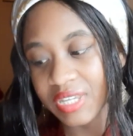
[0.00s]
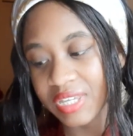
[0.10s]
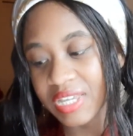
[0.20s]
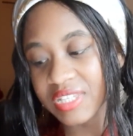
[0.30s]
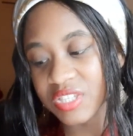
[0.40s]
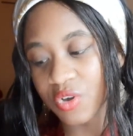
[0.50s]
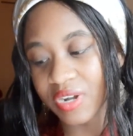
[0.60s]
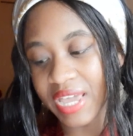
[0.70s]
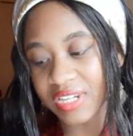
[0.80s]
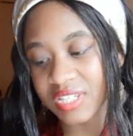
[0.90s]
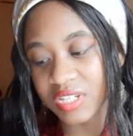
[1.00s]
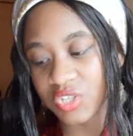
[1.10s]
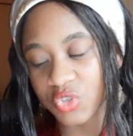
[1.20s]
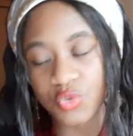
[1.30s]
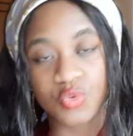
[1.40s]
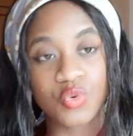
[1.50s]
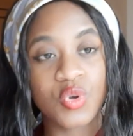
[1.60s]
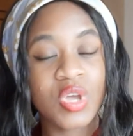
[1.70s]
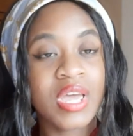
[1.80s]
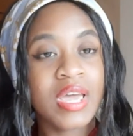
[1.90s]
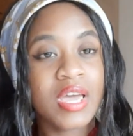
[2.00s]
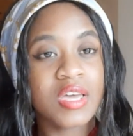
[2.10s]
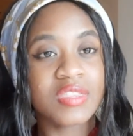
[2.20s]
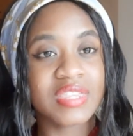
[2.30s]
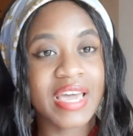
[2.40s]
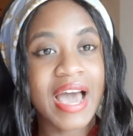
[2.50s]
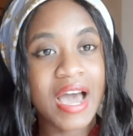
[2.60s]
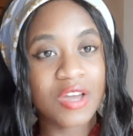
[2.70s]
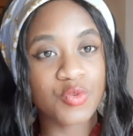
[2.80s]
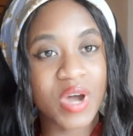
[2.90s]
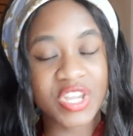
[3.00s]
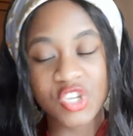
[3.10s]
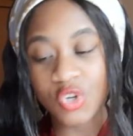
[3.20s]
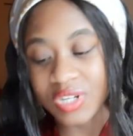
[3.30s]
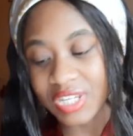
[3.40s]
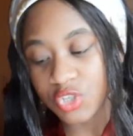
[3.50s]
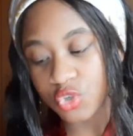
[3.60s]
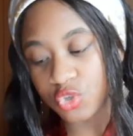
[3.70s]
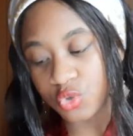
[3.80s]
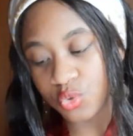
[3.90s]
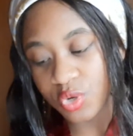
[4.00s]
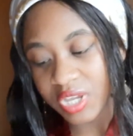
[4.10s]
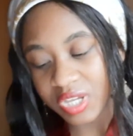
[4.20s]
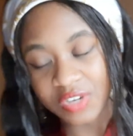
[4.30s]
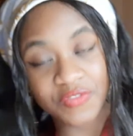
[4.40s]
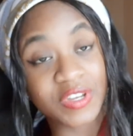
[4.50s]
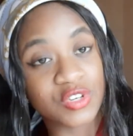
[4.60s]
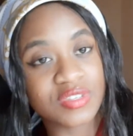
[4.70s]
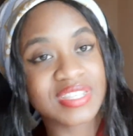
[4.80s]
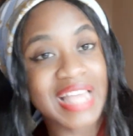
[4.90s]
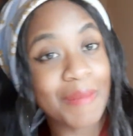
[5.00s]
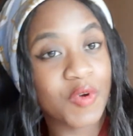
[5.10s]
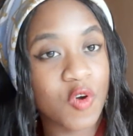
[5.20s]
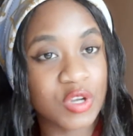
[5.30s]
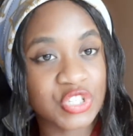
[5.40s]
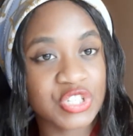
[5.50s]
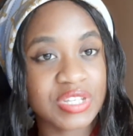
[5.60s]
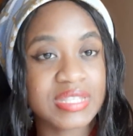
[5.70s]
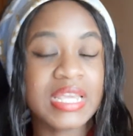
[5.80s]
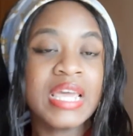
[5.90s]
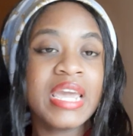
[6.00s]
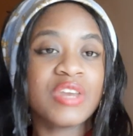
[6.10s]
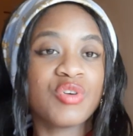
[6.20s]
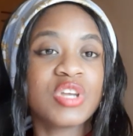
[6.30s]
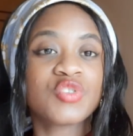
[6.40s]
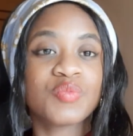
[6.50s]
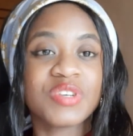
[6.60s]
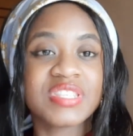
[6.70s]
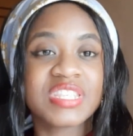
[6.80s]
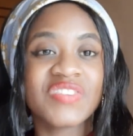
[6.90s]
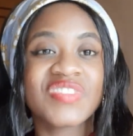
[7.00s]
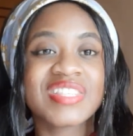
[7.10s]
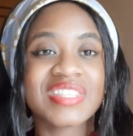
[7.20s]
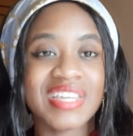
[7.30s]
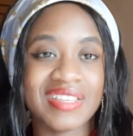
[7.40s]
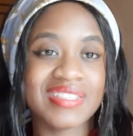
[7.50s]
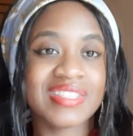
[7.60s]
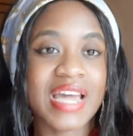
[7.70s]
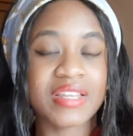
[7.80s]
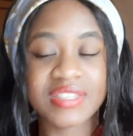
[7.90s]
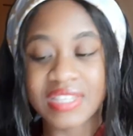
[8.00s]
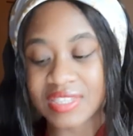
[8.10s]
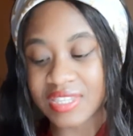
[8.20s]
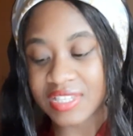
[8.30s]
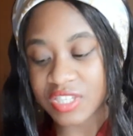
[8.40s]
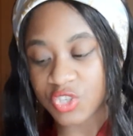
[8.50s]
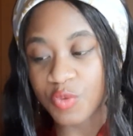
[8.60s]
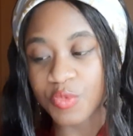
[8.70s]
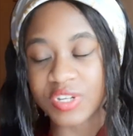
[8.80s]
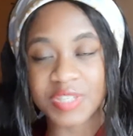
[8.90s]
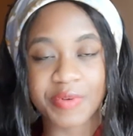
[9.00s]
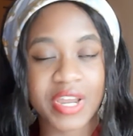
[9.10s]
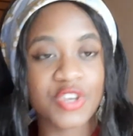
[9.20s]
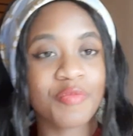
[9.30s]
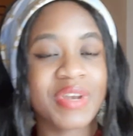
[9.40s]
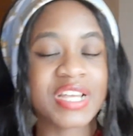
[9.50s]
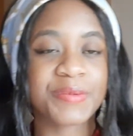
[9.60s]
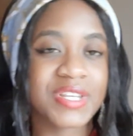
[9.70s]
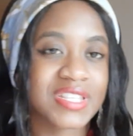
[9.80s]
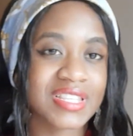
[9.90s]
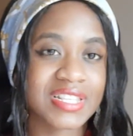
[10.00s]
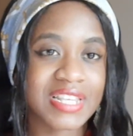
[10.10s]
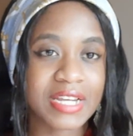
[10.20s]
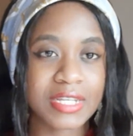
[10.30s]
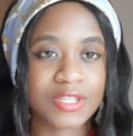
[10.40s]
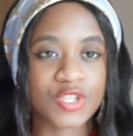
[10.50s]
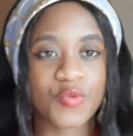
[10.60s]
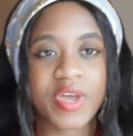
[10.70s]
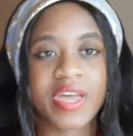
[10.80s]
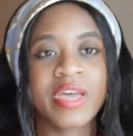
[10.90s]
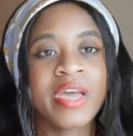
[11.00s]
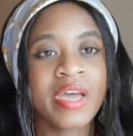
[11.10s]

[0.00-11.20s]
is connected to the hard work you need to do in your subconscious in order to receive these insights that this new moon is bringing. You've been experiencing the Saturn square